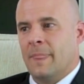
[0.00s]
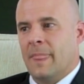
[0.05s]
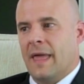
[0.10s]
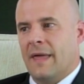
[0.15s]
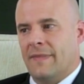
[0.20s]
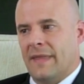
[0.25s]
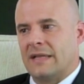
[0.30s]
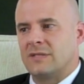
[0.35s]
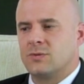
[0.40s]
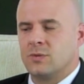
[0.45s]

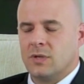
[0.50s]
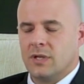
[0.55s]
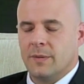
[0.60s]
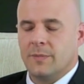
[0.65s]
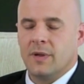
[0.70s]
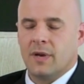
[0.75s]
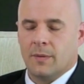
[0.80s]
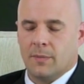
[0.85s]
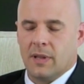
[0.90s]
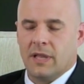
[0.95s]
And that's really
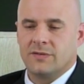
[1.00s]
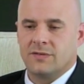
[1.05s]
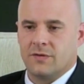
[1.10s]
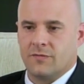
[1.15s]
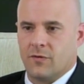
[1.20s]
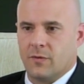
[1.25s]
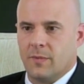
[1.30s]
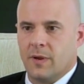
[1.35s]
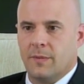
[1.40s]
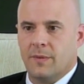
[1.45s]
been a blessing
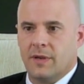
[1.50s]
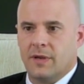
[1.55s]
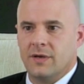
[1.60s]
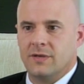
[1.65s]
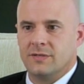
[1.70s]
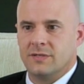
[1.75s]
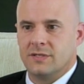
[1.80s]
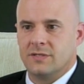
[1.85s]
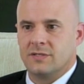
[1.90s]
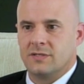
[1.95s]
for me
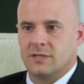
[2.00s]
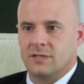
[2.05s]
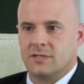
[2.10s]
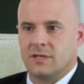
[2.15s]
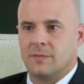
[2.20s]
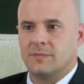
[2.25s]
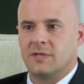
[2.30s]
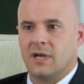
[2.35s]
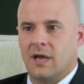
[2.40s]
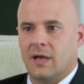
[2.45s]
because it's
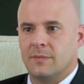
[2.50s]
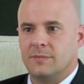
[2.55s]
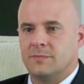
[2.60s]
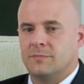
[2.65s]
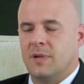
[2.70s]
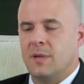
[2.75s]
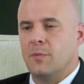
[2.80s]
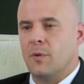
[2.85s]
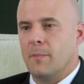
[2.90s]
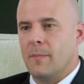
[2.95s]
sometimes
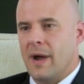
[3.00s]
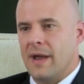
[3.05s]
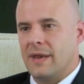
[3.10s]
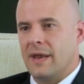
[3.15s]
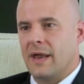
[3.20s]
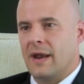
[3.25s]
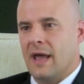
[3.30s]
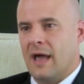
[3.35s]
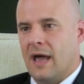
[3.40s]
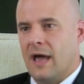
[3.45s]
people might
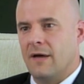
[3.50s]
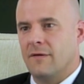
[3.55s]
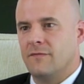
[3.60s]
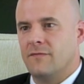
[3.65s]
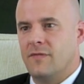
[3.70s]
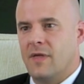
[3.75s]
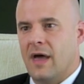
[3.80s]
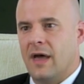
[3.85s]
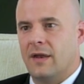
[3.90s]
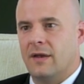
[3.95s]
not
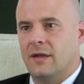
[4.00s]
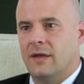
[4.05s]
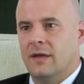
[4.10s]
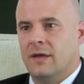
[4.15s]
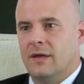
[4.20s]
have that